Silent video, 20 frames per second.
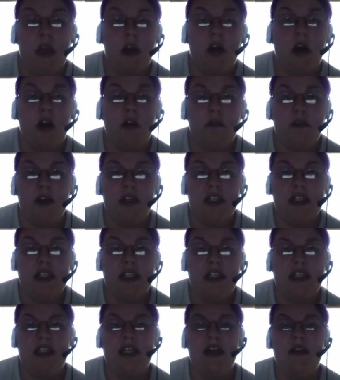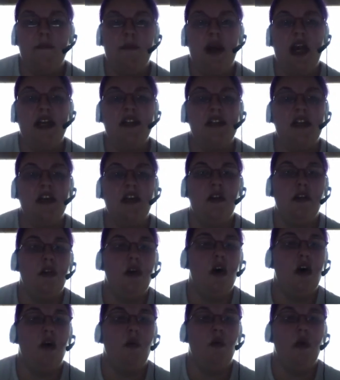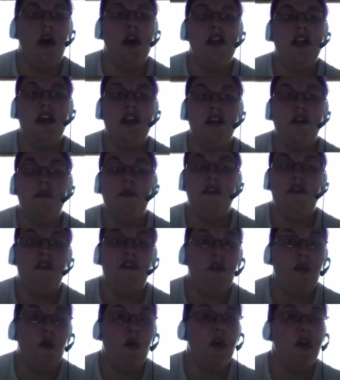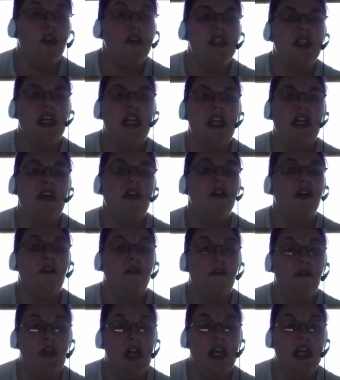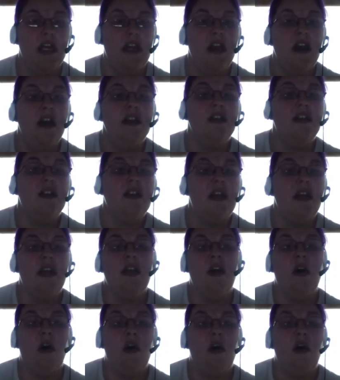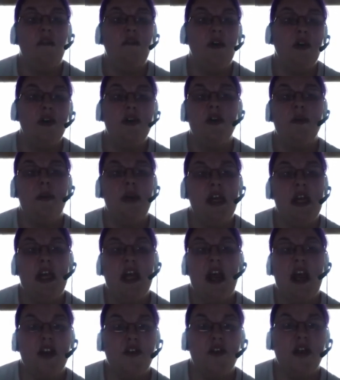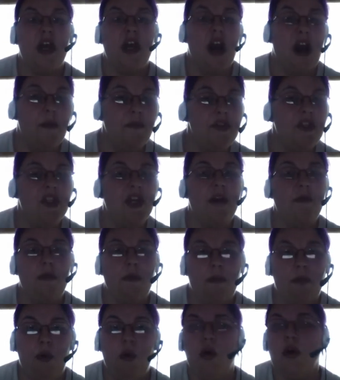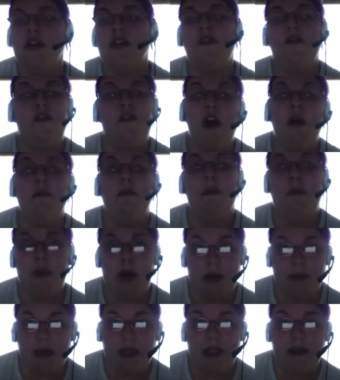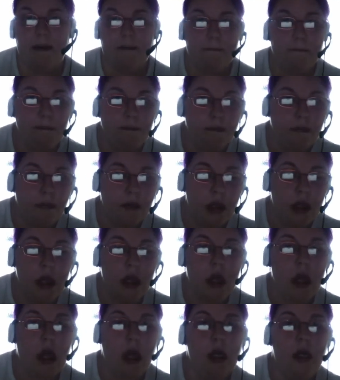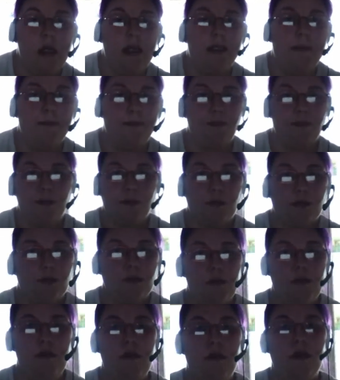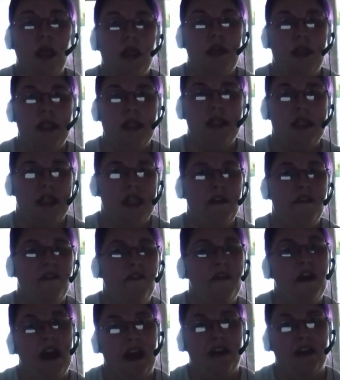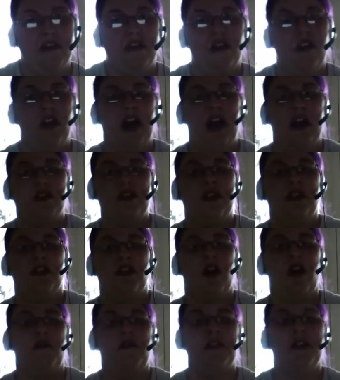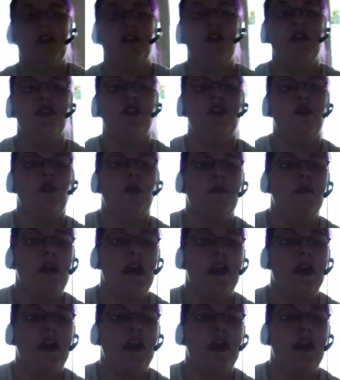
Carver assisted in passing a law one year before the Sandy Hook event, sealing all future pediatric homicide reports from the public. Um, this, in effect, allows his office to distort